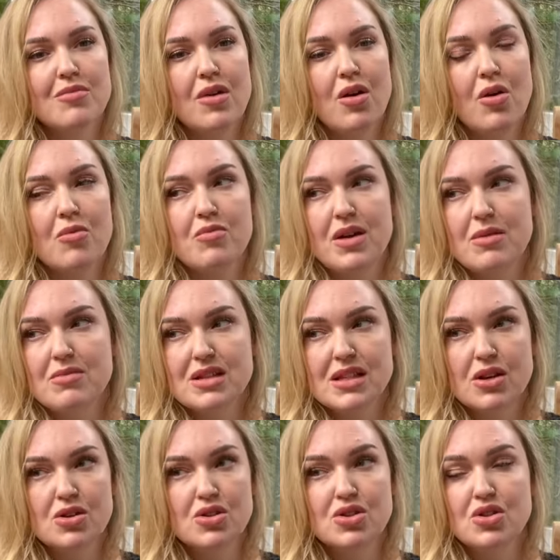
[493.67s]
or being
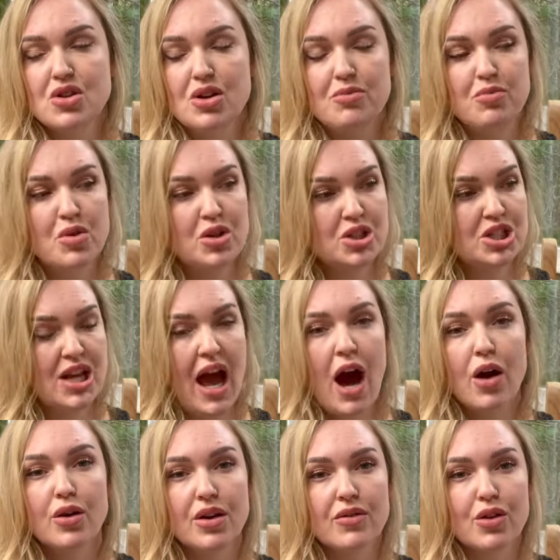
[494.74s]
misunderstood, pushed
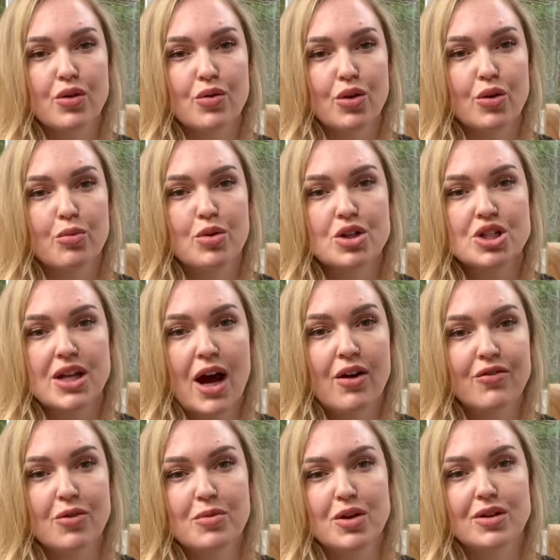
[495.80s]
out of the group, pushed
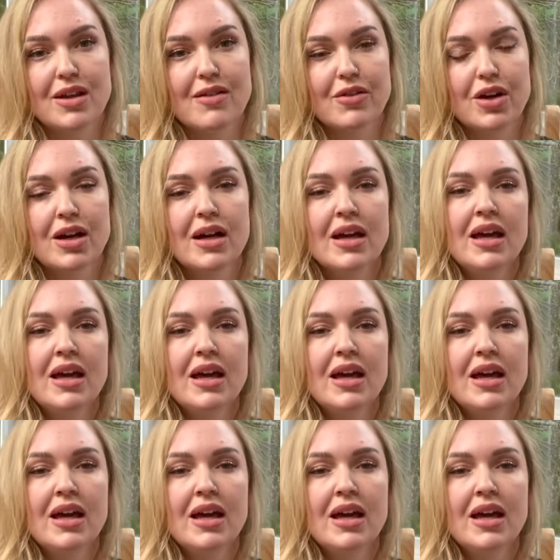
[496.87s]
out from your lover.